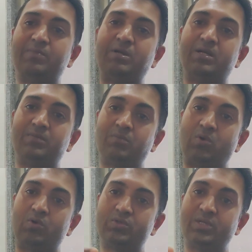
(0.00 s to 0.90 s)
it
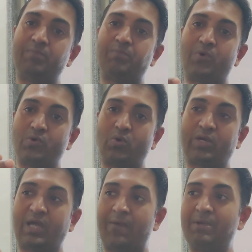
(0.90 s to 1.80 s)
becomes cause a
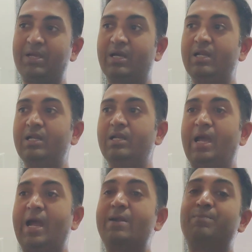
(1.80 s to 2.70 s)

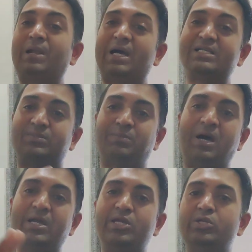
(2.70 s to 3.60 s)
photochemical and
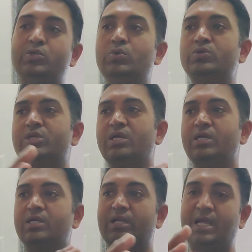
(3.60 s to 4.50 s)
plasma induced
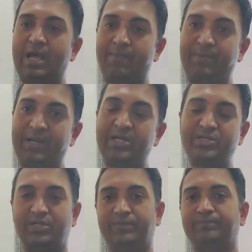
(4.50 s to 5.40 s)

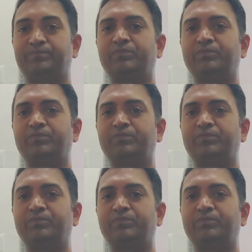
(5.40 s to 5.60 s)
ablation.